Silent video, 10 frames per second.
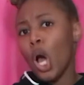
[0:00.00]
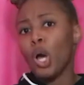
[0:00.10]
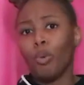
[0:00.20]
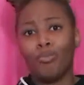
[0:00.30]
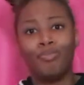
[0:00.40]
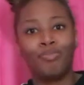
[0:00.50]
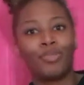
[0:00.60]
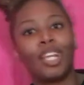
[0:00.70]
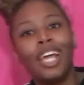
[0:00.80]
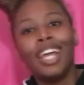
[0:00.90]
Oh,
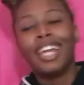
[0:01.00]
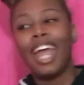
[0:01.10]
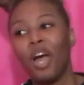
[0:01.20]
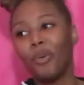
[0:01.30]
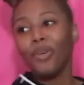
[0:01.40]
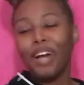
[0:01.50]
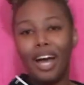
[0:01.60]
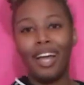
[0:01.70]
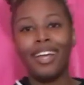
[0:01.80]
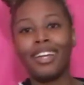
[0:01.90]
now when you
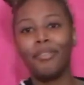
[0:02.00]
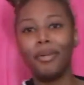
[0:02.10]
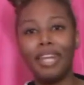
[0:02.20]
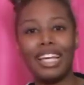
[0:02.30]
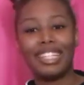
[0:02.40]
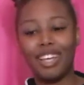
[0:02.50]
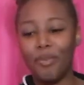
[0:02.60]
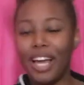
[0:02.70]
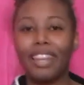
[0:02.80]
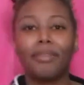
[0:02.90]
down south,
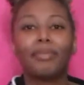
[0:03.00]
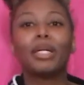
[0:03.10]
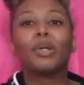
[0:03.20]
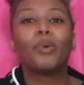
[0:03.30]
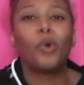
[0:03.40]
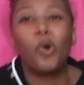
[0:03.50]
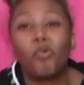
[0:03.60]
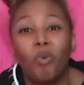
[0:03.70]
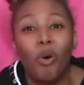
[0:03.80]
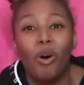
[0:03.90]
we got them good old
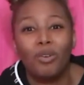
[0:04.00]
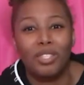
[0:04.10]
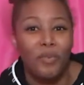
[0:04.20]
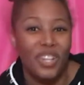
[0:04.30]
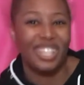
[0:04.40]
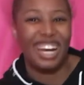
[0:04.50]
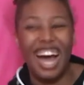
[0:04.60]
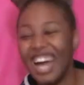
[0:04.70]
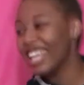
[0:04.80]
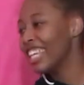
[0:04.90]
overalls and
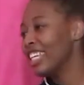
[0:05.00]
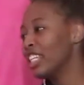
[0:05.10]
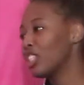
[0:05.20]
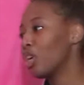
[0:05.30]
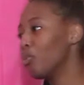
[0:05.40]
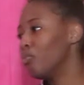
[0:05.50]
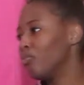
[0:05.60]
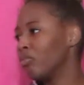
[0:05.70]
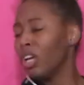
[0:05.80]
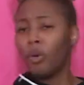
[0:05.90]
whatnot. So
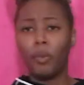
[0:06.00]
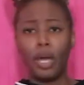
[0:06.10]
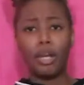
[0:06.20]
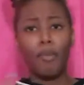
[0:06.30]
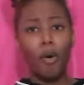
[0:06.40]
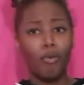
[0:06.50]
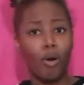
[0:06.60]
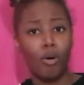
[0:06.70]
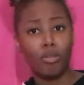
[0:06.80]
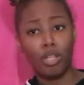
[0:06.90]
we got them
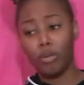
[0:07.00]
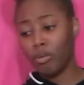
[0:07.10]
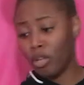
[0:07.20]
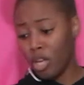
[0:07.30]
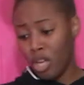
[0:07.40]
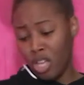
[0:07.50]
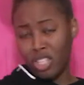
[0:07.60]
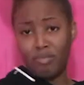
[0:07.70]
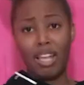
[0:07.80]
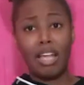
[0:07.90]
overalls. So
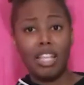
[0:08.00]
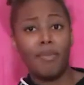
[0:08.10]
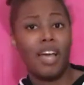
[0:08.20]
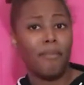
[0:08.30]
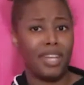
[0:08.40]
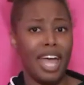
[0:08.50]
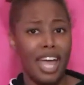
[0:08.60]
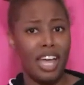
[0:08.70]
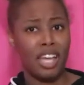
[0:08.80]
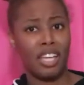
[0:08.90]
sometimes they be coming
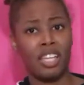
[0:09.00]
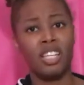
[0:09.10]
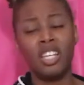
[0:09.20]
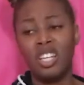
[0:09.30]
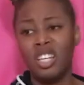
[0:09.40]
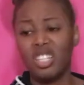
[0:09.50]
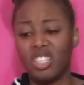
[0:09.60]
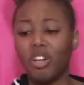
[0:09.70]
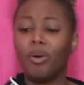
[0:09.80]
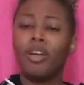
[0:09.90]
down.
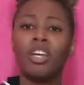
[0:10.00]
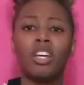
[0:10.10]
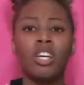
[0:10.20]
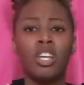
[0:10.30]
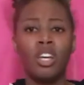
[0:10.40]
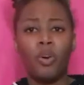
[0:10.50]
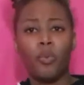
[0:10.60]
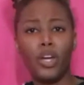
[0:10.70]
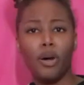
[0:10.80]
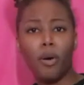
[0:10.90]
So
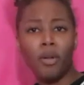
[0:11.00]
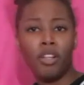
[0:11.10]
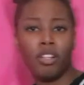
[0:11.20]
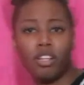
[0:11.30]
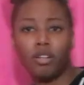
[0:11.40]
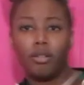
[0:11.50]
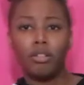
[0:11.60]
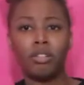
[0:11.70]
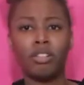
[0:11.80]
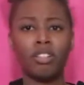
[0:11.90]
we go, look,
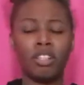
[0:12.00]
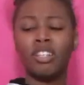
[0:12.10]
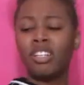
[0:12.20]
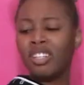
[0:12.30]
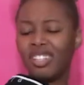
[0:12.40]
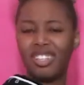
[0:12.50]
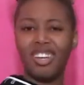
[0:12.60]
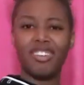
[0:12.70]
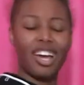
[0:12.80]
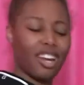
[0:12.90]
ooh, you
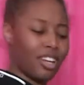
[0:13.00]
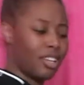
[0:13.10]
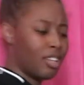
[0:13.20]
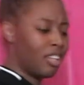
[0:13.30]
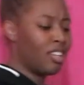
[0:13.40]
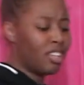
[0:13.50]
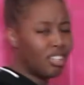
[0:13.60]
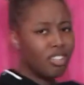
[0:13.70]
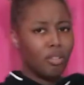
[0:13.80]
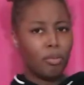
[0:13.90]
know, gotta,
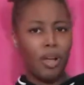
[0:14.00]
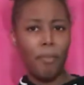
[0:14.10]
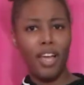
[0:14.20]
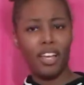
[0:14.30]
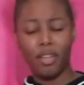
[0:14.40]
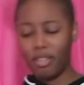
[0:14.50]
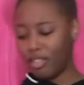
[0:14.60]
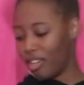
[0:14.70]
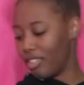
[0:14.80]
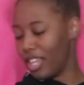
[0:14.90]
ooh, come back up.
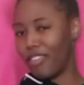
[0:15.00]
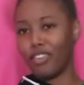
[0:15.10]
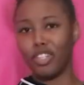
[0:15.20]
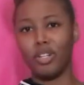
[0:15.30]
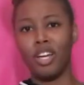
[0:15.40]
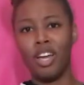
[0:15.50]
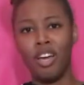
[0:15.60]
You know, take it over your shoulder.